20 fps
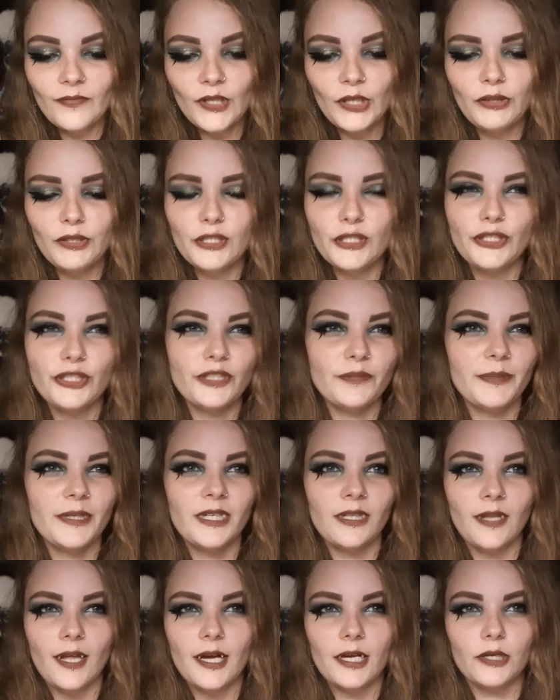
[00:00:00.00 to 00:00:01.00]
there's just been a
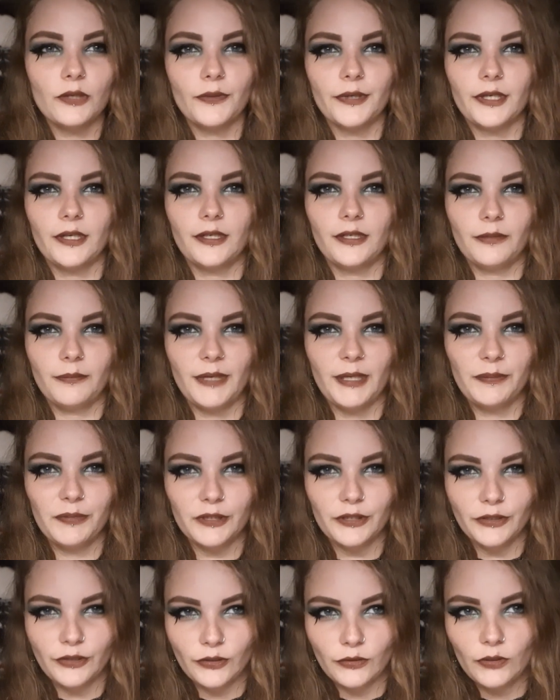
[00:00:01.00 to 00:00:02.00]
lot going on in my
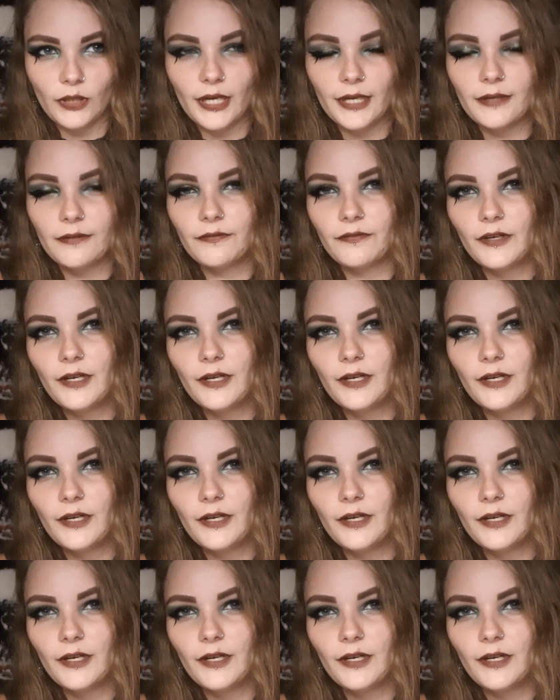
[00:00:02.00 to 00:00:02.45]
personal life.